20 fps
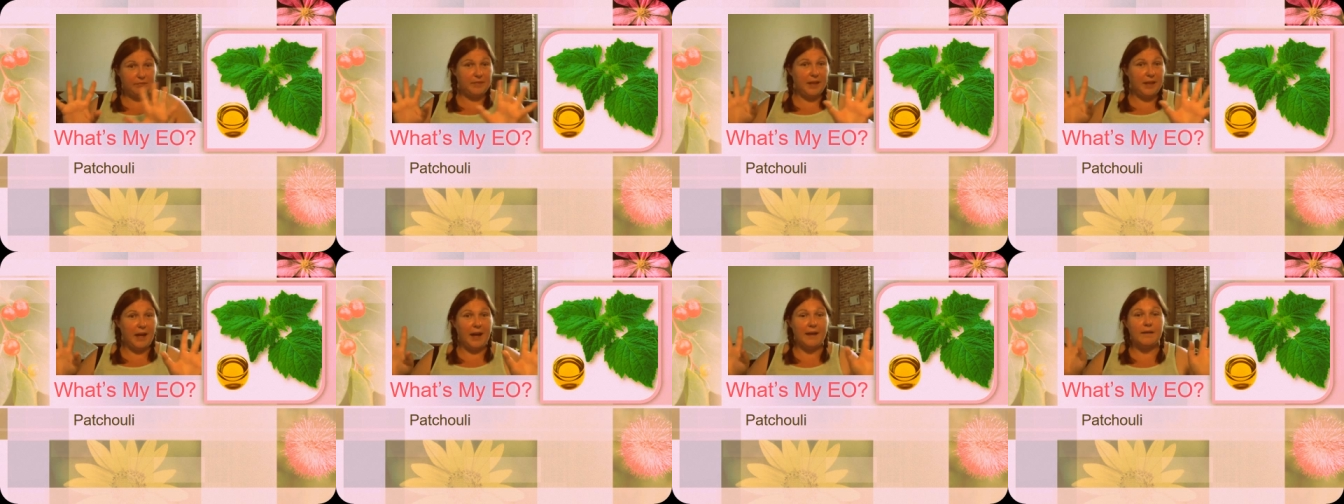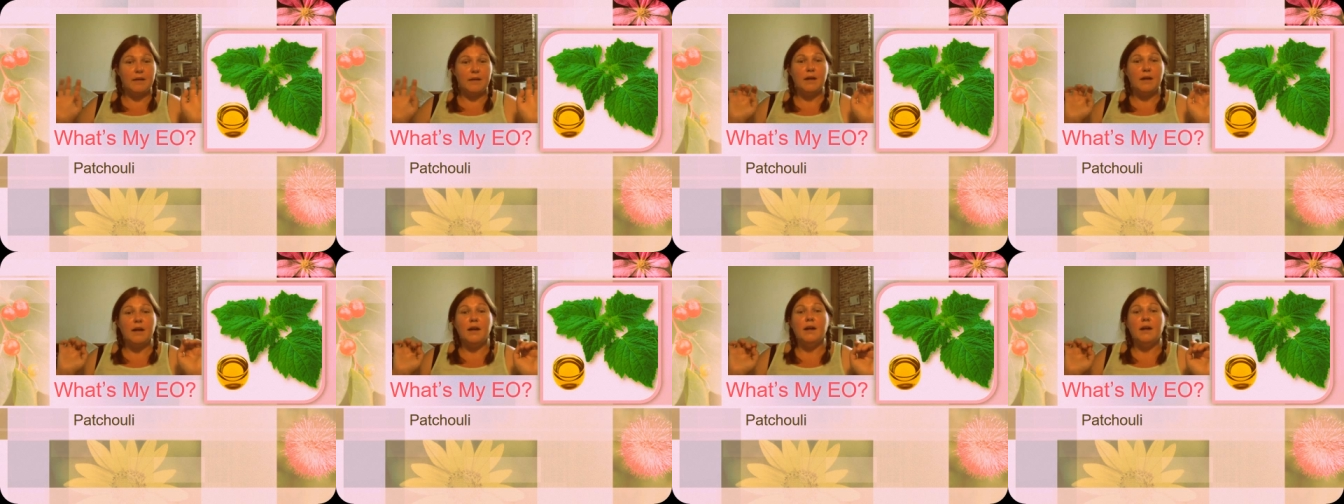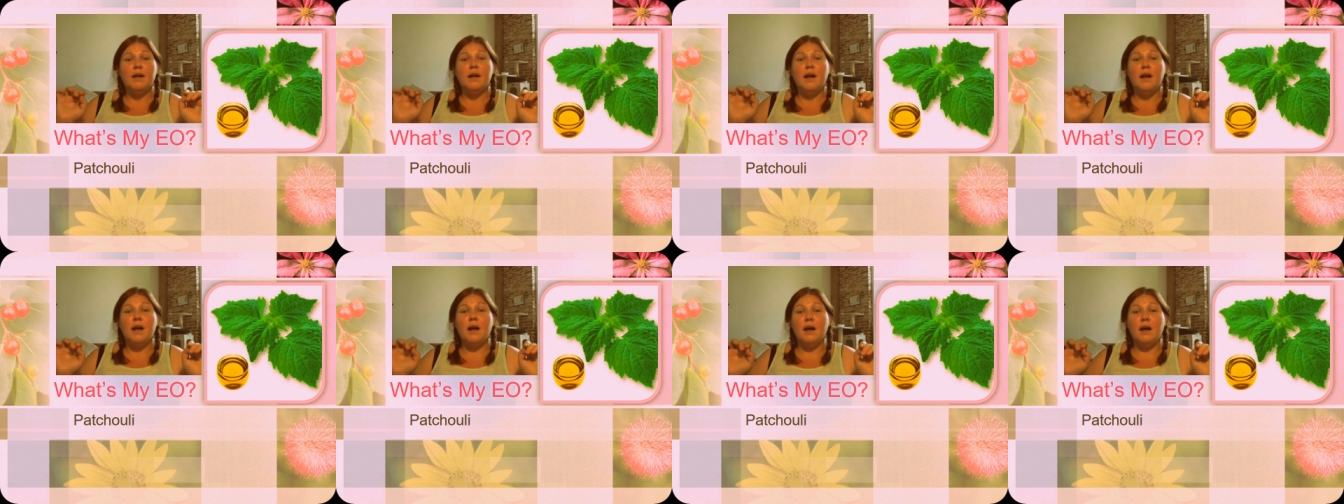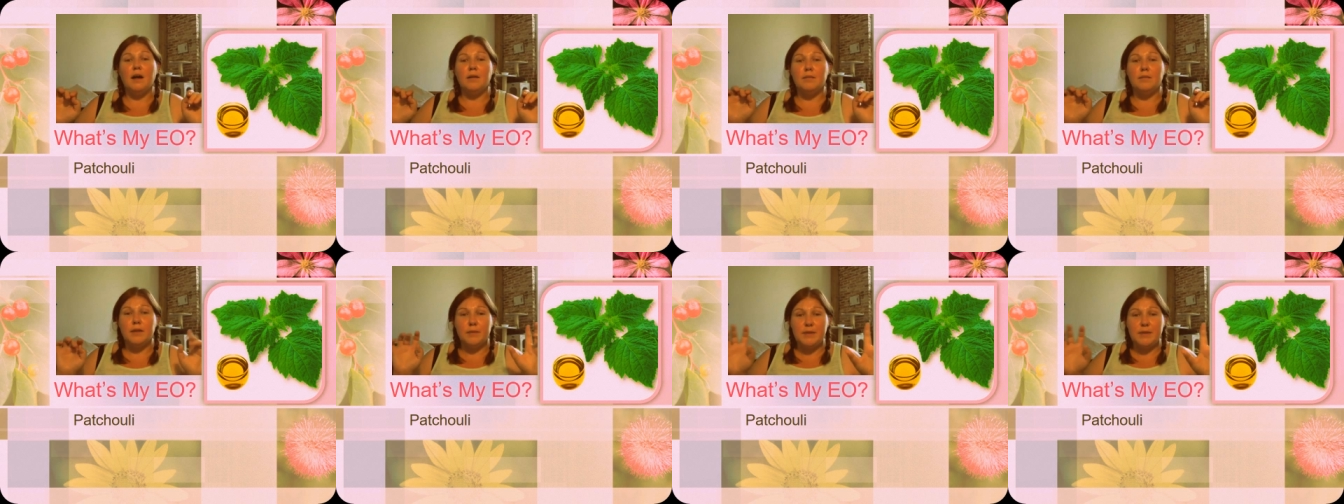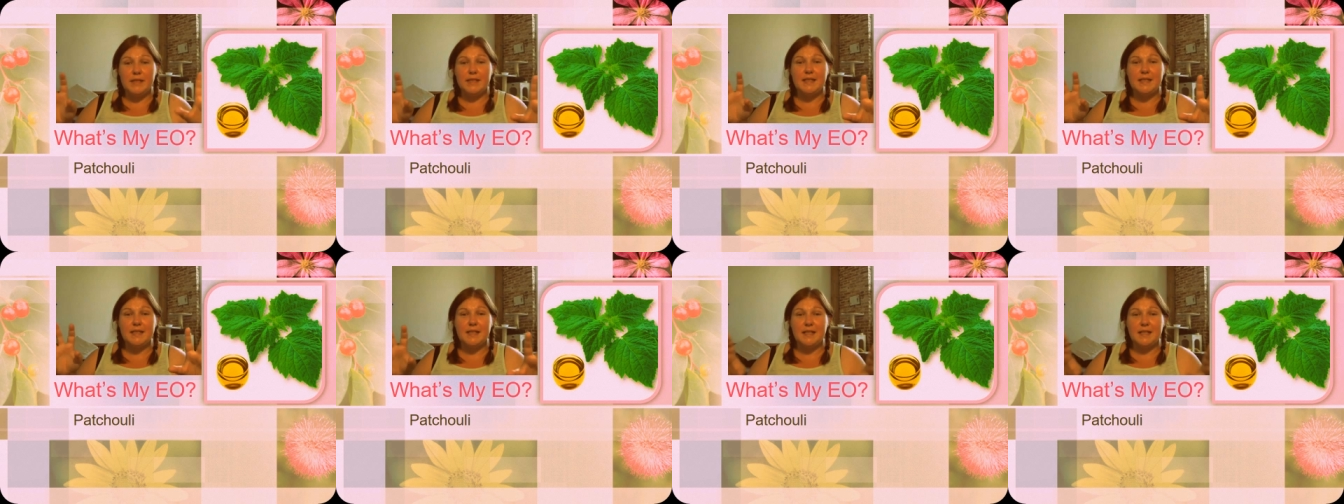that it
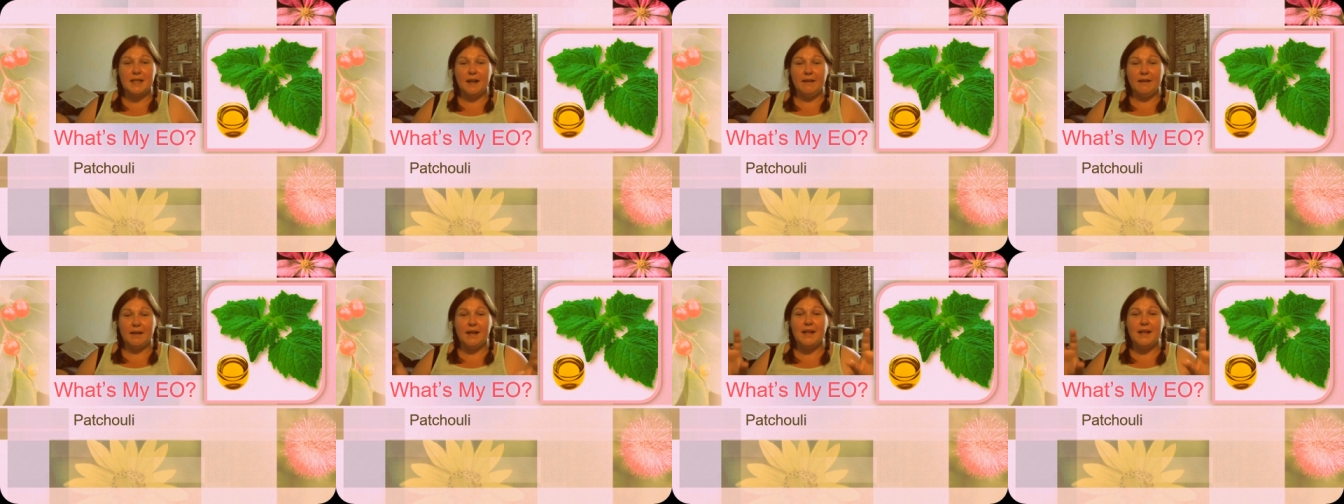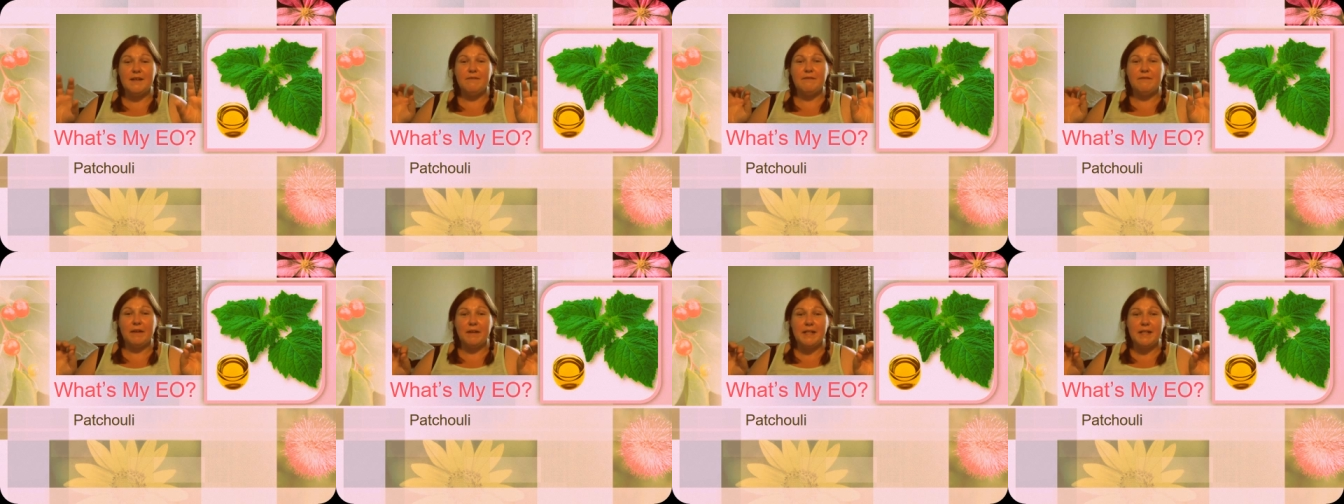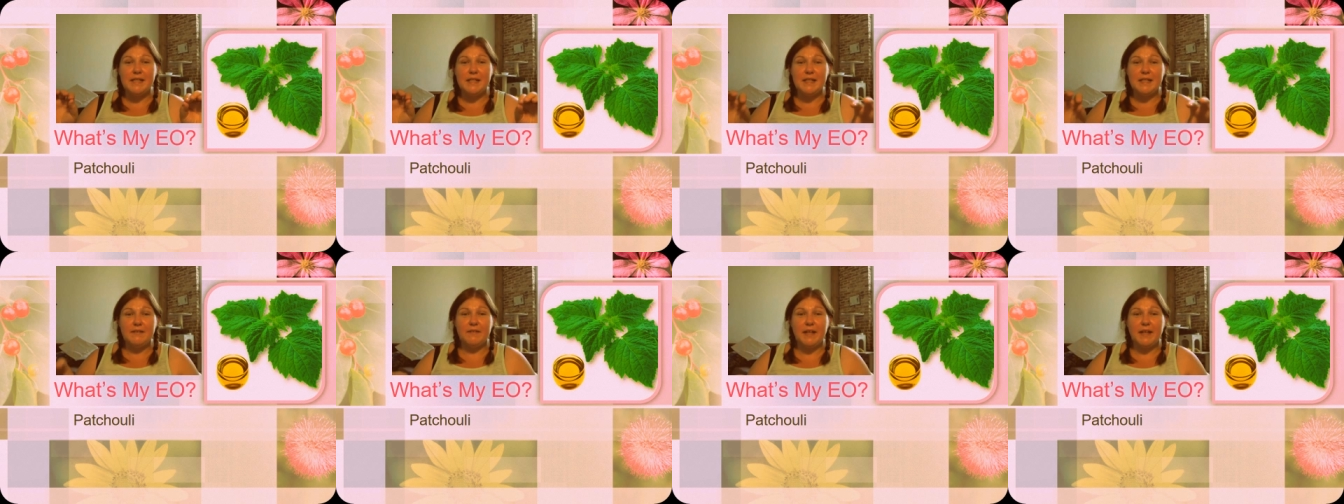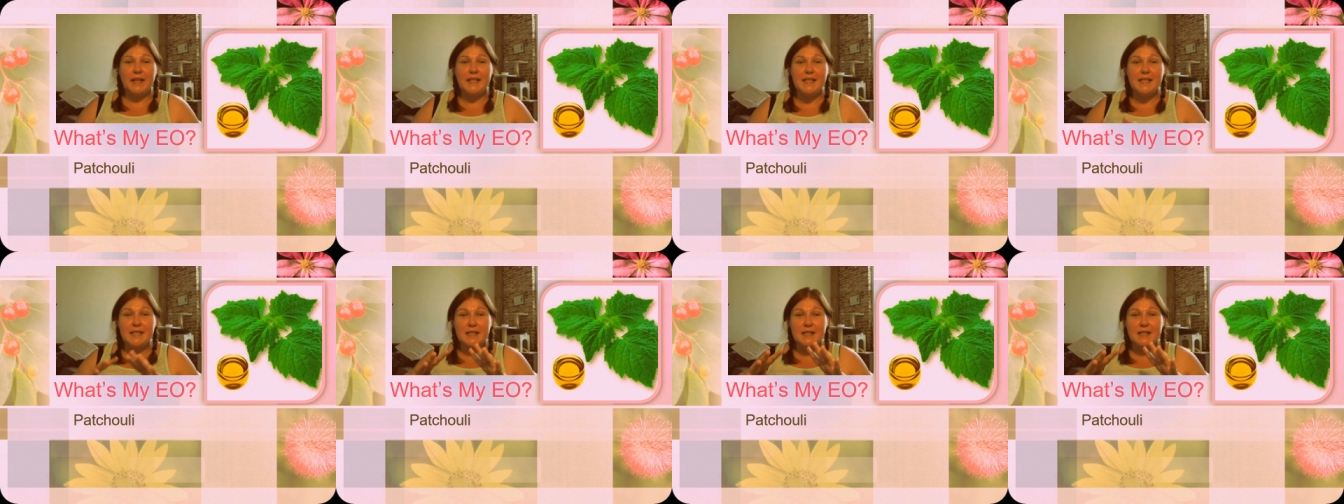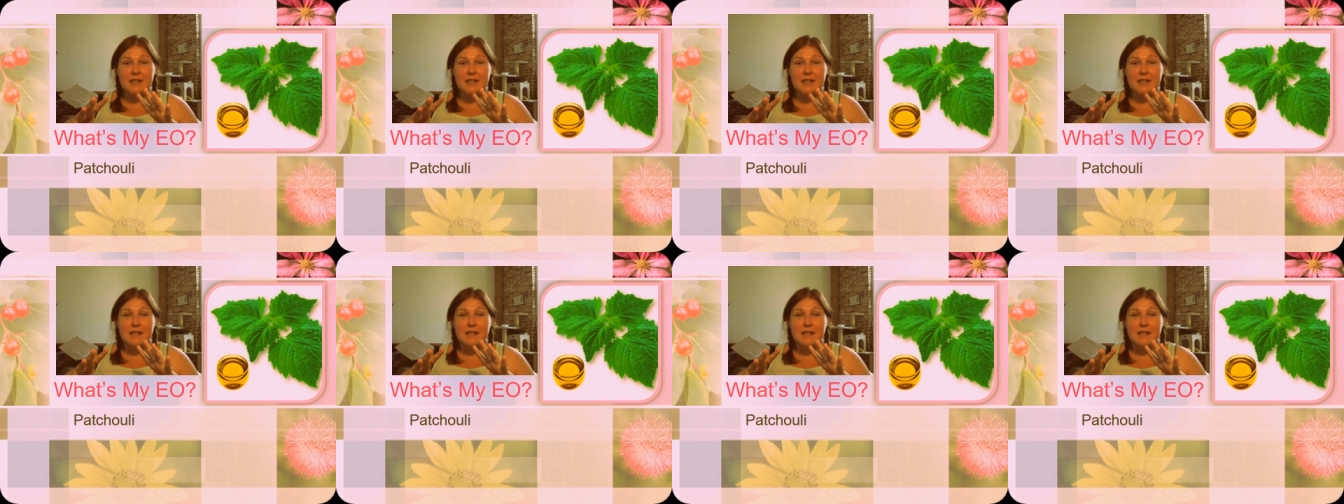was a very significant